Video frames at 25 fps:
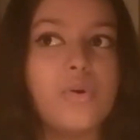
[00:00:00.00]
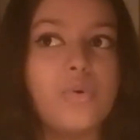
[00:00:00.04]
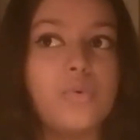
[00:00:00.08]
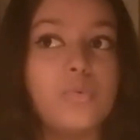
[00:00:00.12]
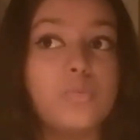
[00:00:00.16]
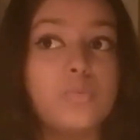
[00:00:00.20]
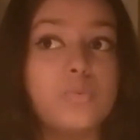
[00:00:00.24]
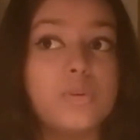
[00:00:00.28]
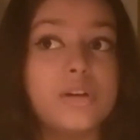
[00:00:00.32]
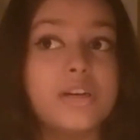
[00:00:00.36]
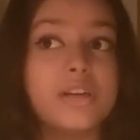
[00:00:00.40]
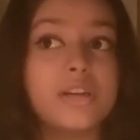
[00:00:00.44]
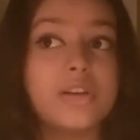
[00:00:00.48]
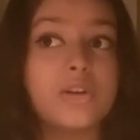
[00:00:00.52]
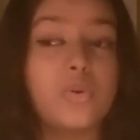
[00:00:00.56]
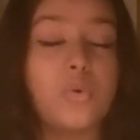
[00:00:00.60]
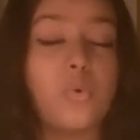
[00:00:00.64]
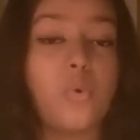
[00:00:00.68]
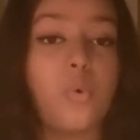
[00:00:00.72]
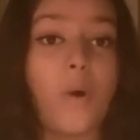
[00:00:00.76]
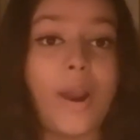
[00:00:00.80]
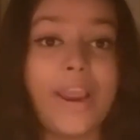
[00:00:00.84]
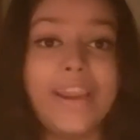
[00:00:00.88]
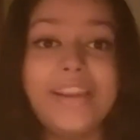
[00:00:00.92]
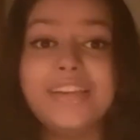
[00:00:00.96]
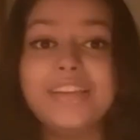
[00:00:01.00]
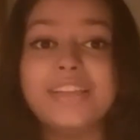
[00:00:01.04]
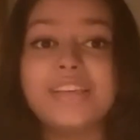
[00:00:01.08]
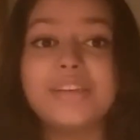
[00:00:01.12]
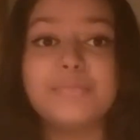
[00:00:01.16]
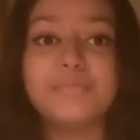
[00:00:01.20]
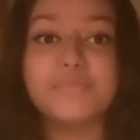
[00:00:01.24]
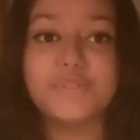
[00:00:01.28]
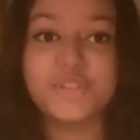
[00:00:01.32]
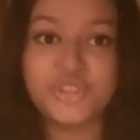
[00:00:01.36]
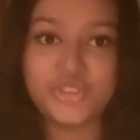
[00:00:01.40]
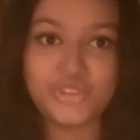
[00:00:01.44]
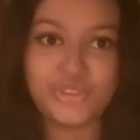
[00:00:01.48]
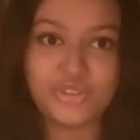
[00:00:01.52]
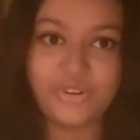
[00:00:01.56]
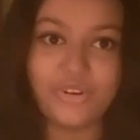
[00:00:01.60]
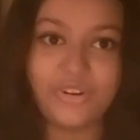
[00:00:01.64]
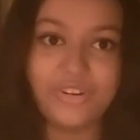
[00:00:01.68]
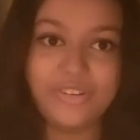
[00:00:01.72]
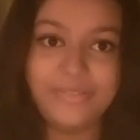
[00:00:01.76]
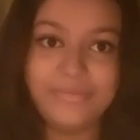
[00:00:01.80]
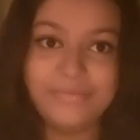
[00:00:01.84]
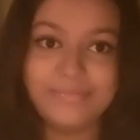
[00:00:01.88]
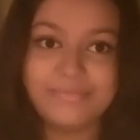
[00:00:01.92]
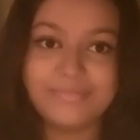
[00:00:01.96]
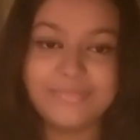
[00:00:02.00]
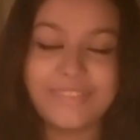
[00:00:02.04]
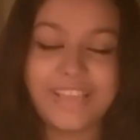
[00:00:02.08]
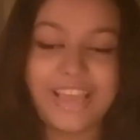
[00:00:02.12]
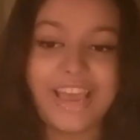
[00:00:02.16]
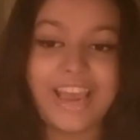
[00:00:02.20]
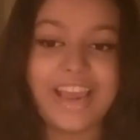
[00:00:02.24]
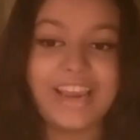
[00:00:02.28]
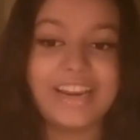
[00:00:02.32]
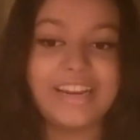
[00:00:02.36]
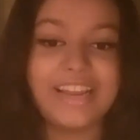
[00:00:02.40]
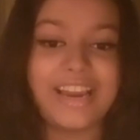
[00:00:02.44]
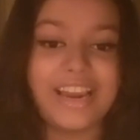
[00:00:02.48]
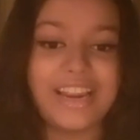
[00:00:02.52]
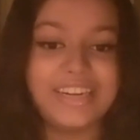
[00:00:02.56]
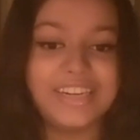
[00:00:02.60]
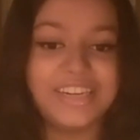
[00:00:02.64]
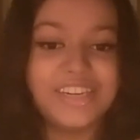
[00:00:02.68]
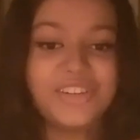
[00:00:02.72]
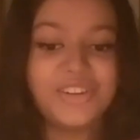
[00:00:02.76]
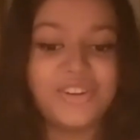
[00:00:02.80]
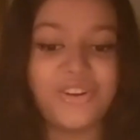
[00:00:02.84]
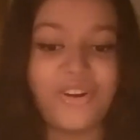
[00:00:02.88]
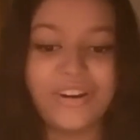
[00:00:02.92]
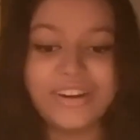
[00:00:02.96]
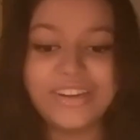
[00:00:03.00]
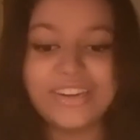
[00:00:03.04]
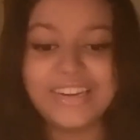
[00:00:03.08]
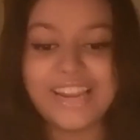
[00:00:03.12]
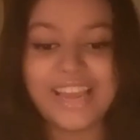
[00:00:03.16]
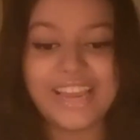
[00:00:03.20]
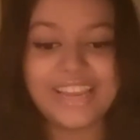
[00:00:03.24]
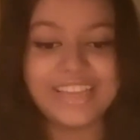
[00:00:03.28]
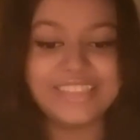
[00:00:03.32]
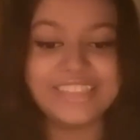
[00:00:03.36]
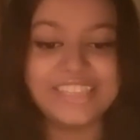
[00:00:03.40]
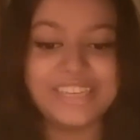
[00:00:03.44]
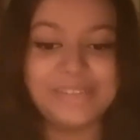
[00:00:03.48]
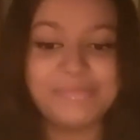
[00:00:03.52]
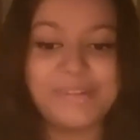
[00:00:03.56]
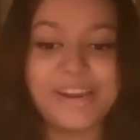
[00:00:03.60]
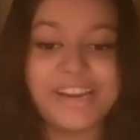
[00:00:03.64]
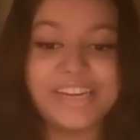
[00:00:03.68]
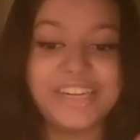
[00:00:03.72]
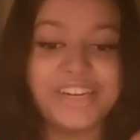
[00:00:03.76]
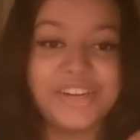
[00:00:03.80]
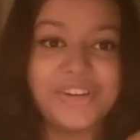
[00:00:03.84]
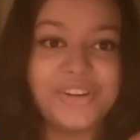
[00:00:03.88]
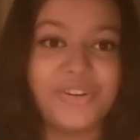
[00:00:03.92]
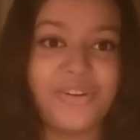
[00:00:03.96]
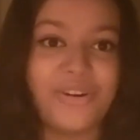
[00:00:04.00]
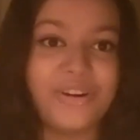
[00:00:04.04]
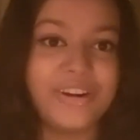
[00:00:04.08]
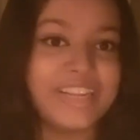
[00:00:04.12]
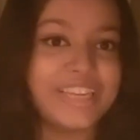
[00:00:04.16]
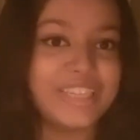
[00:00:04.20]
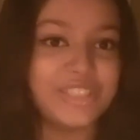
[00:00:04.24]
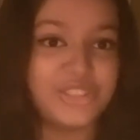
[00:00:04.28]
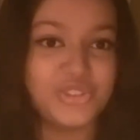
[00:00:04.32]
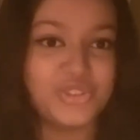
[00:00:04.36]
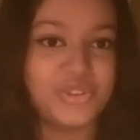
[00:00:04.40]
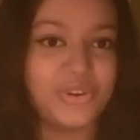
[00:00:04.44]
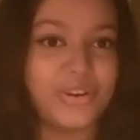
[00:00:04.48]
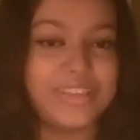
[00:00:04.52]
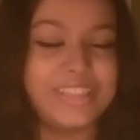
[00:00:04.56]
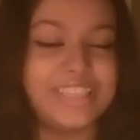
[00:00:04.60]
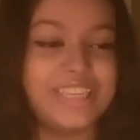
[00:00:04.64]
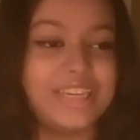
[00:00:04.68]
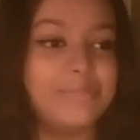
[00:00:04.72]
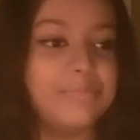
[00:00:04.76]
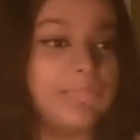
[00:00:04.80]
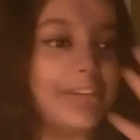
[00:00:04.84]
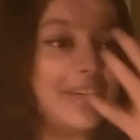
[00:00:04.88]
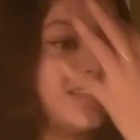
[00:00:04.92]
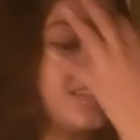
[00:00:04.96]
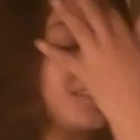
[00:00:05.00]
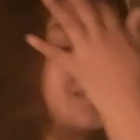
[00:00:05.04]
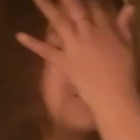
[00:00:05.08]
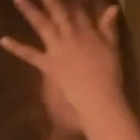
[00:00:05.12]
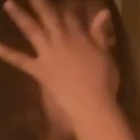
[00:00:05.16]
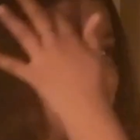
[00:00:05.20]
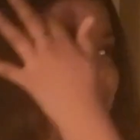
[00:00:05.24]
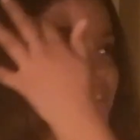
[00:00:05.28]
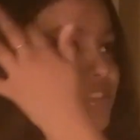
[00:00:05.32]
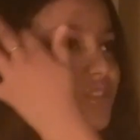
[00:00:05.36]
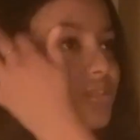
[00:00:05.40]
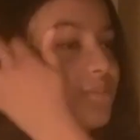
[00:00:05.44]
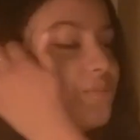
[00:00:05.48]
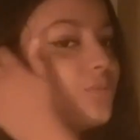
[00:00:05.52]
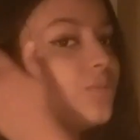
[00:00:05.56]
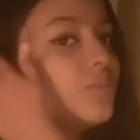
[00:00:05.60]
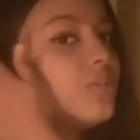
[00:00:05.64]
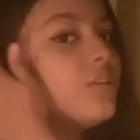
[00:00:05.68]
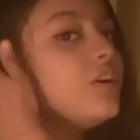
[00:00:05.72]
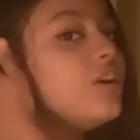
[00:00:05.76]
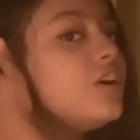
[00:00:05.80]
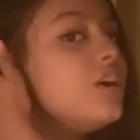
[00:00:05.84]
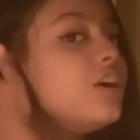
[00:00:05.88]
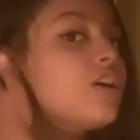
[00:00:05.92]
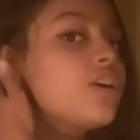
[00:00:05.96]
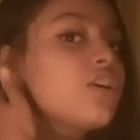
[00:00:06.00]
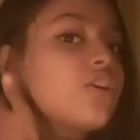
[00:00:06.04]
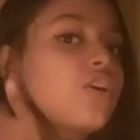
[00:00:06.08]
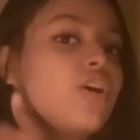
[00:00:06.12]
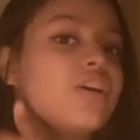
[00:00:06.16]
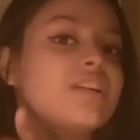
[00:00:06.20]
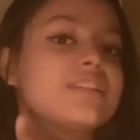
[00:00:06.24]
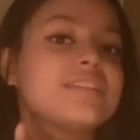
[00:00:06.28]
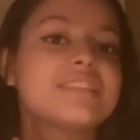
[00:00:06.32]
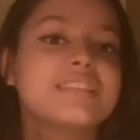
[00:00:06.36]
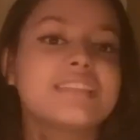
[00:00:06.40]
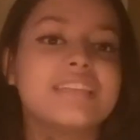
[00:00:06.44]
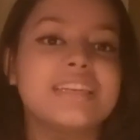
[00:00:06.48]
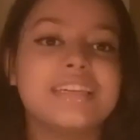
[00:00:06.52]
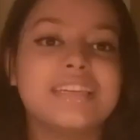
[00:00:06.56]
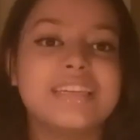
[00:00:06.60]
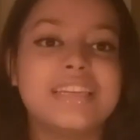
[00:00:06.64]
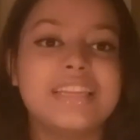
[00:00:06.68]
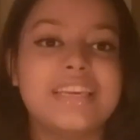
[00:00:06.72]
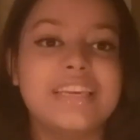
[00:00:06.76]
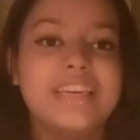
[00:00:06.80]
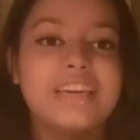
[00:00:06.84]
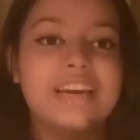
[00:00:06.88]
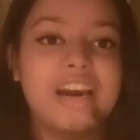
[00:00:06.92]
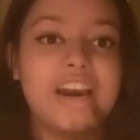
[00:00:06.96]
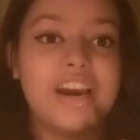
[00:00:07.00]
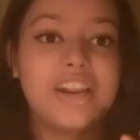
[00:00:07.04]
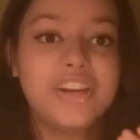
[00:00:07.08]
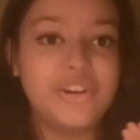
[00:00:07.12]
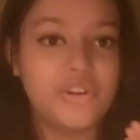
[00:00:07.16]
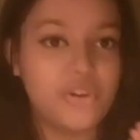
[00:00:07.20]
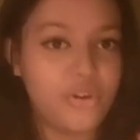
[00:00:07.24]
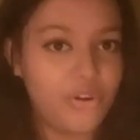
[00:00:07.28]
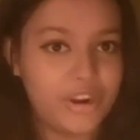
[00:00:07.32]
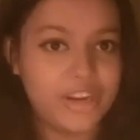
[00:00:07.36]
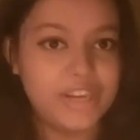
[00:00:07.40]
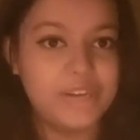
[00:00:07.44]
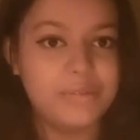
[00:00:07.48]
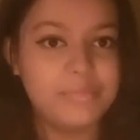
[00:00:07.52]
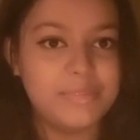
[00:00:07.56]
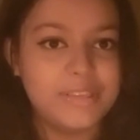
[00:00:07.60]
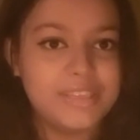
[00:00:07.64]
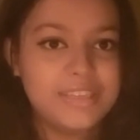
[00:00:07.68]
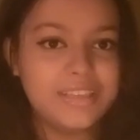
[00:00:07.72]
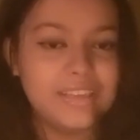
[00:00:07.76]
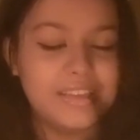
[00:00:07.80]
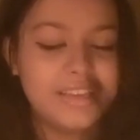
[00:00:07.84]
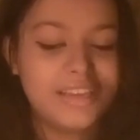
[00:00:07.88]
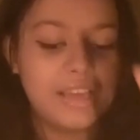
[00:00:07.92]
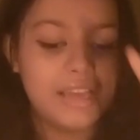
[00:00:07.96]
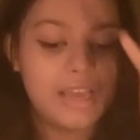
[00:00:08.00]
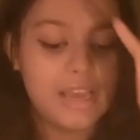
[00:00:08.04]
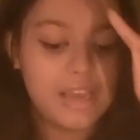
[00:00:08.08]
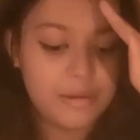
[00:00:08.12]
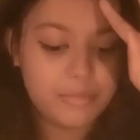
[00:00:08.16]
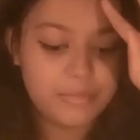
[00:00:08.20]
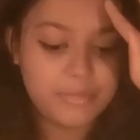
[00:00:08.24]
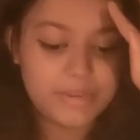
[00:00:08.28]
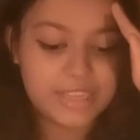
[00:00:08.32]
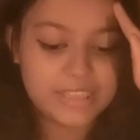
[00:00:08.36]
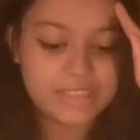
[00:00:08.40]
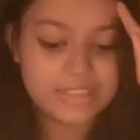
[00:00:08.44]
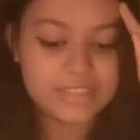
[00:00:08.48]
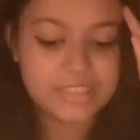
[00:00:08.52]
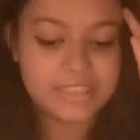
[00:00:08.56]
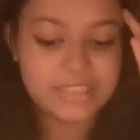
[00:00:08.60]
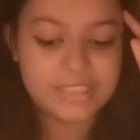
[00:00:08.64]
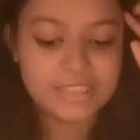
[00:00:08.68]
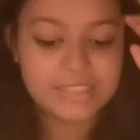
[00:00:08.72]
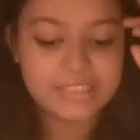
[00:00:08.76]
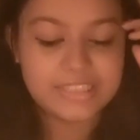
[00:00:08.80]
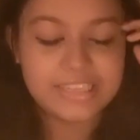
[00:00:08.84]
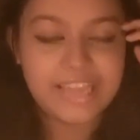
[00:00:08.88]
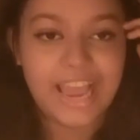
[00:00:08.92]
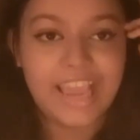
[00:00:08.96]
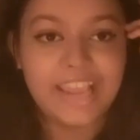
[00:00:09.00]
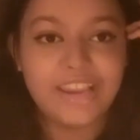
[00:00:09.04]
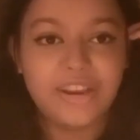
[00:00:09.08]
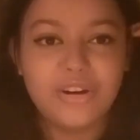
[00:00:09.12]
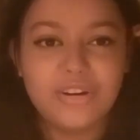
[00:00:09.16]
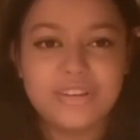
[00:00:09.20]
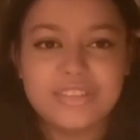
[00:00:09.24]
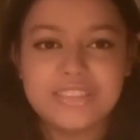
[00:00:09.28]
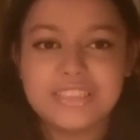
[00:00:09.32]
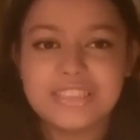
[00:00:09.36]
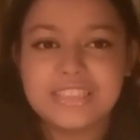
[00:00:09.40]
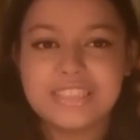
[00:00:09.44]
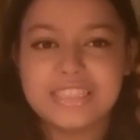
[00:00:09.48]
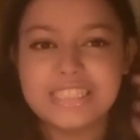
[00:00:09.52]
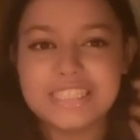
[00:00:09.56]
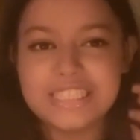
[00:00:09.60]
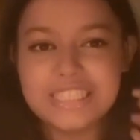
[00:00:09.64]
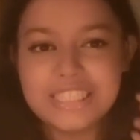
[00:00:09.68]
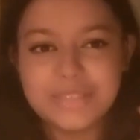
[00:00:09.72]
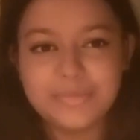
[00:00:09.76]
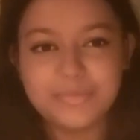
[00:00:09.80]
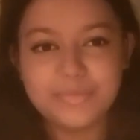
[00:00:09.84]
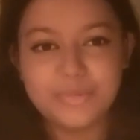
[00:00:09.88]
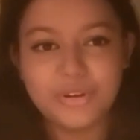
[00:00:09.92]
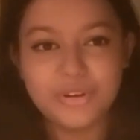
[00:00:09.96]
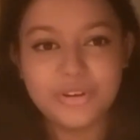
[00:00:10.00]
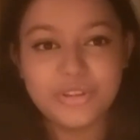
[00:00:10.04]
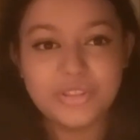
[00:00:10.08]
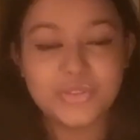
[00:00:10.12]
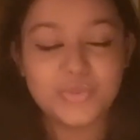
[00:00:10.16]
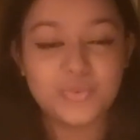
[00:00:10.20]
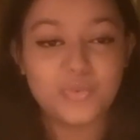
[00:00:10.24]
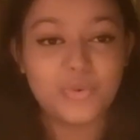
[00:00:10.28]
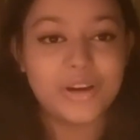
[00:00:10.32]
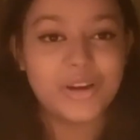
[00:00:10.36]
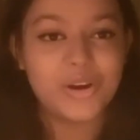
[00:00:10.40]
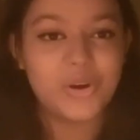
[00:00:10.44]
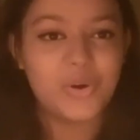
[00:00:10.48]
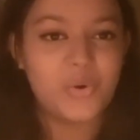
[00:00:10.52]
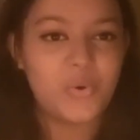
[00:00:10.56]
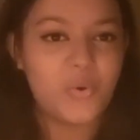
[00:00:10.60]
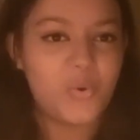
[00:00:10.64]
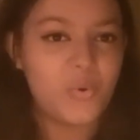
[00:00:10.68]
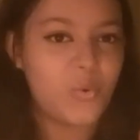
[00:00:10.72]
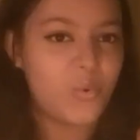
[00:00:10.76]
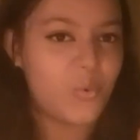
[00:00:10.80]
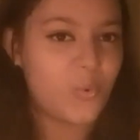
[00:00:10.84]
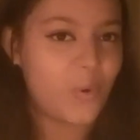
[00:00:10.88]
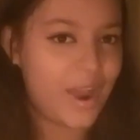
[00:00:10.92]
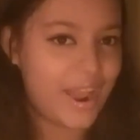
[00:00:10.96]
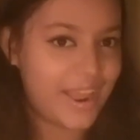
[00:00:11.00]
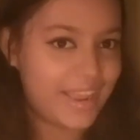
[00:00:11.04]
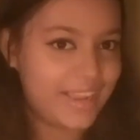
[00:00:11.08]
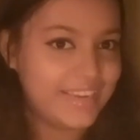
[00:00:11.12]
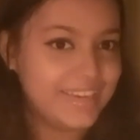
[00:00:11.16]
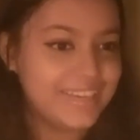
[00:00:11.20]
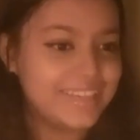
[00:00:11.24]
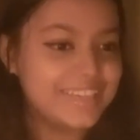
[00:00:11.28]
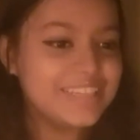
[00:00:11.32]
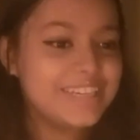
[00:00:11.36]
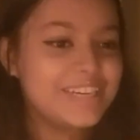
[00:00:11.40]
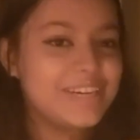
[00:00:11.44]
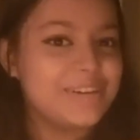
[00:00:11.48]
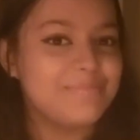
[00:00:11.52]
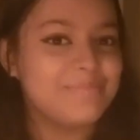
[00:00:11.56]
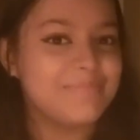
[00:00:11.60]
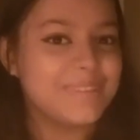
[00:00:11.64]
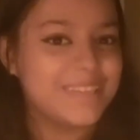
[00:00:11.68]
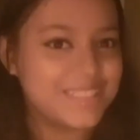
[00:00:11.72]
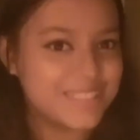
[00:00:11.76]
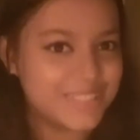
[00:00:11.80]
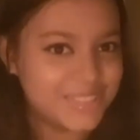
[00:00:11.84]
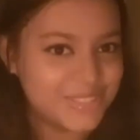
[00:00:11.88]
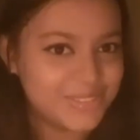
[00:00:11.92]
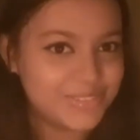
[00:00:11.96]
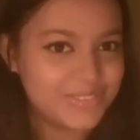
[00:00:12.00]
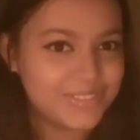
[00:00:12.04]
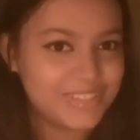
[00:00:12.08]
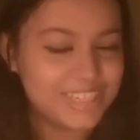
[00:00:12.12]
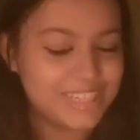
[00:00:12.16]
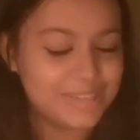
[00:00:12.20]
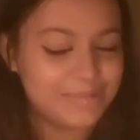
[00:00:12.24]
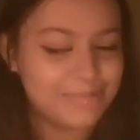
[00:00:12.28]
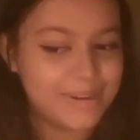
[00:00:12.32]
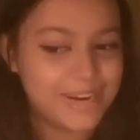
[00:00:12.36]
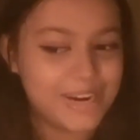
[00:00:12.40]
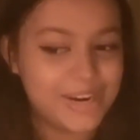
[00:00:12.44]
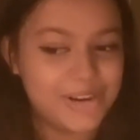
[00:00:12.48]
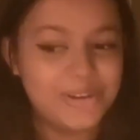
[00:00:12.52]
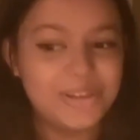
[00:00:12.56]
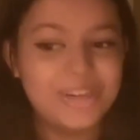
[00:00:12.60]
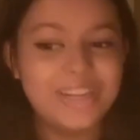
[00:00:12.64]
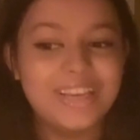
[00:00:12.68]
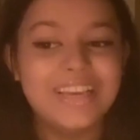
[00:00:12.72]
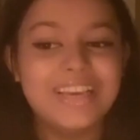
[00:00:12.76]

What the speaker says: were quite immature and I did not like them. I did not enjoy them. It just constantly annoyed me. But the dialogues in these books were quite amazing to read about.